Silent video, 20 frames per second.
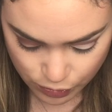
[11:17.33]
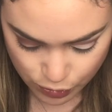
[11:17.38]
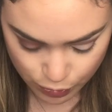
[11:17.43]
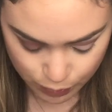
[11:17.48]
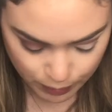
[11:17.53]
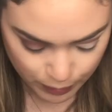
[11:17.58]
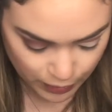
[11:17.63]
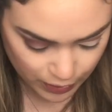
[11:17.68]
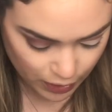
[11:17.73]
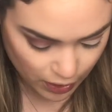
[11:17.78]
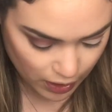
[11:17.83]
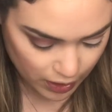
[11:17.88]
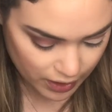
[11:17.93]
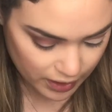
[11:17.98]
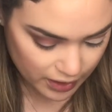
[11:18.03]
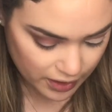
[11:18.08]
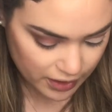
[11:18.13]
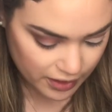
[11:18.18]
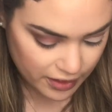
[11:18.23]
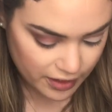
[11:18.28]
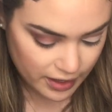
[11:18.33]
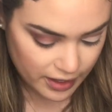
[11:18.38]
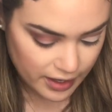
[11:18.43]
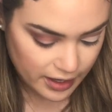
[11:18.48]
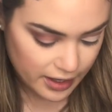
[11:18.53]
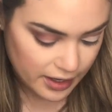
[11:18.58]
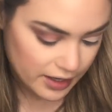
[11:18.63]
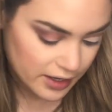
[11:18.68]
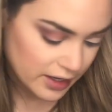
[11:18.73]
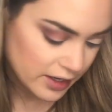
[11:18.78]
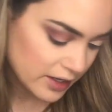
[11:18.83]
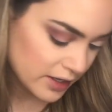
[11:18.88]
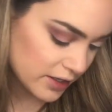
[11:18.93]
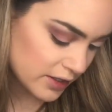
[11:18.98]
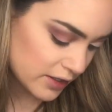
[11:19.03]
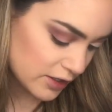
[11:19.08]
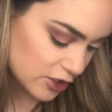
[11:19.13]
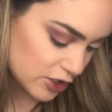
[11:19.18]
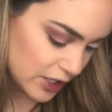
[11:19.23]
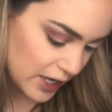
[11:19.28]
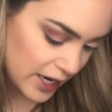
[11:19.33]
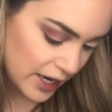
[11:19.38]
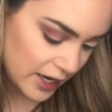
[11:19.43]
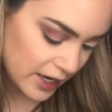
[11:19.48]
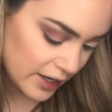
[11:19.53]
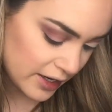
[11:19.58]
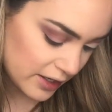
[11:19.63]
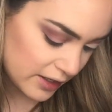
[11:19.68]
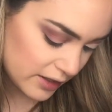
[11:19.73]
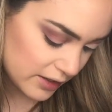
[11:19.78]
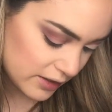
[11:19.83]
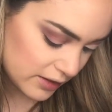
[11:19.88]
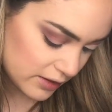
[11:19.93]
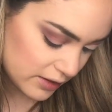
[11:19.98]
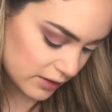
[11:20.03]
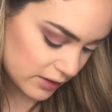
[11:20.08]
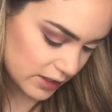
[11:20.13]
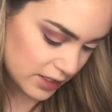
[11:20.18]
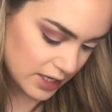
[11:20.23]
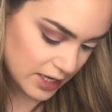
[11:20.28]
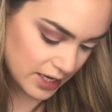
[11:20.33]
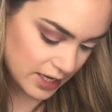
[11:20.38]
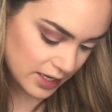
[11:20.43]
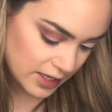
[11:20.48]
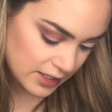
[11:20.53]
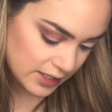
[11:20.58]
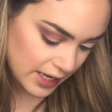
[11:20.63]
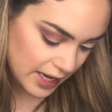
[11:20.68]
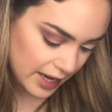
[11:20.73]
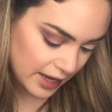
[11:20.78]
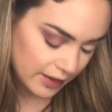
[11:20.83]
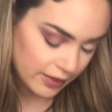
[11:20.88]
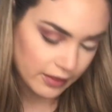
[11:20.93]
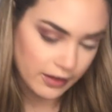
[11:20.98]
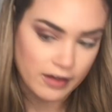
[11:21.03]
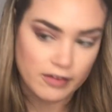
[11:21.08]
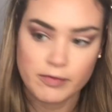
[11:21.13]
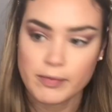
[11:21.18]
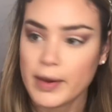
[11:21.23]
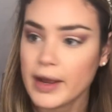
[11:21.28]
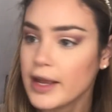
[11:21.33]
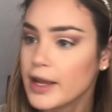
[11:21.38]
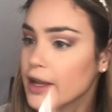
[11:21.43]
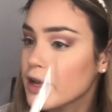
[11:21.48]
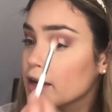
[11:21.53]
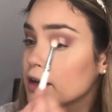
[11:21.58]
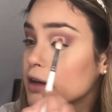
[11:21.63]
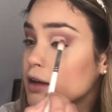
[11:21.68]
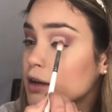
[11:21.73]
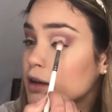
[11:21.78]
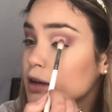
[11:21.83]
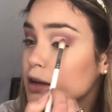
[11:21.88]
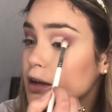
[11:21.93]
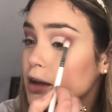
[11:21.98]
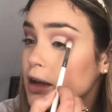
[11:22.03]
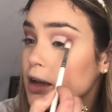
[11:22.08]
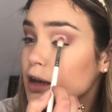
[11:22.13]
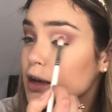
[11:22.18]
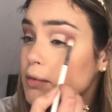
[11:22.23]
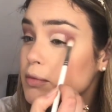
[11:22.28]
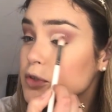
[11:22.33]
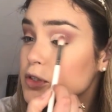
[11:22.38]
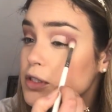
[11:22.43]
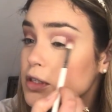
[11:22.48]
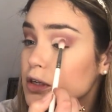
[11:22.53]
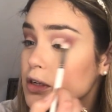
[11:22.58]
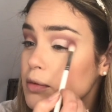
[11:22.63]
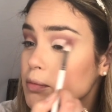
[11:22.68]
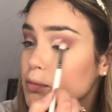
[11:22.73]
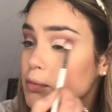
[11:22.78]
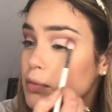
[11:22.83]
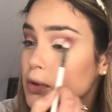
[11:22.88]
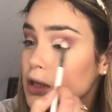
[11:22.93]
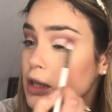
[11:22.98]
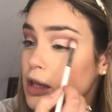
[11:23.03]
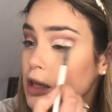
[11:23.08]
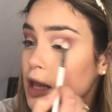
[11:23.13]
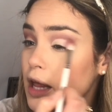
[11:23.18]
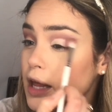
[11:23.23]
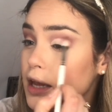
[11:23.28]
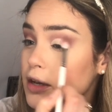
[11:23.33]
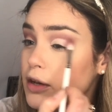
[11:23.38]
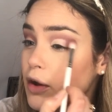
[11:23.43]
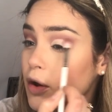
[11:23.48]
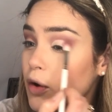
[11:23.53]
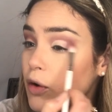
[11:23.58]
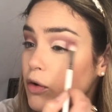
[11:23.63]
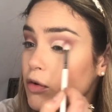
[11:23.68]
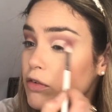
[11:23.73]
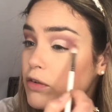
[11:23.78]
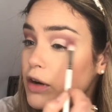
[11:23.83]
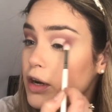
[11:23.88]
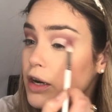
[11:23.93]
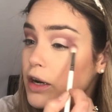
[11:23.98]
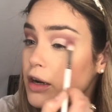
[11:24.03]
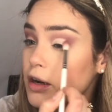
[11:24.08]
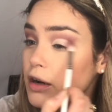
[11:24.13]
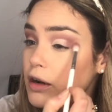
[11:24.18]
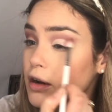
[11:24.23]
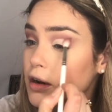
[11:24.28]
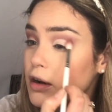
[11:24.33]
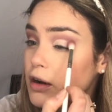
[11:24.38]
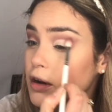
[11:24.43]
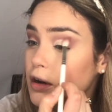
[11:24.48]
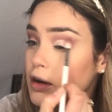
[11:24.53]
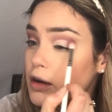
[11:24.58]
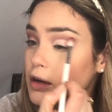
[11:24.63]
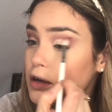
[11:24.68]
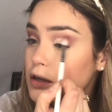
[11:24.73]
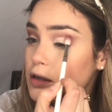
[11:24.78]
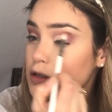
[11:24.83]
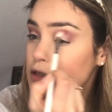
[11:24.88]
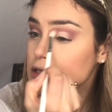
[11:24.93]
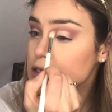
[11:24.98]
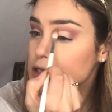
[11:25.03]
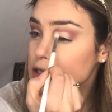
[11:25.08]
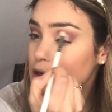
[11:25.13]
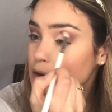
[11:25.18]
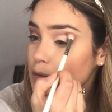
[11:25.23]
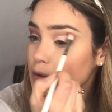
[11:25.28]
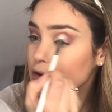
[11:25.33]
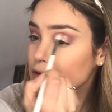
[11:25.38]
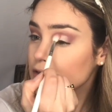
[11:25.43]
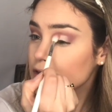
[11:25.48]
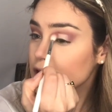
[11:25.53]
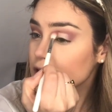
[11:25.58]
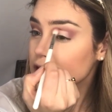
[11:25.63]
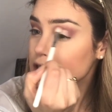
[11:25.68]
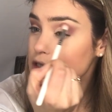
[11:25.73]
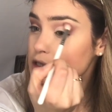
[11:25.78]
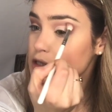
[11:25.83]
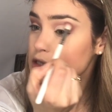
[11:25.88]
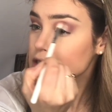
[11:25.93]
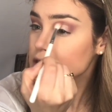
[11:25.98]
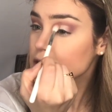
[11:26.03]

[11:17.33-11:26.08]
to put on the shade Tease and Love Bite. And I'm just gonna blend over some of this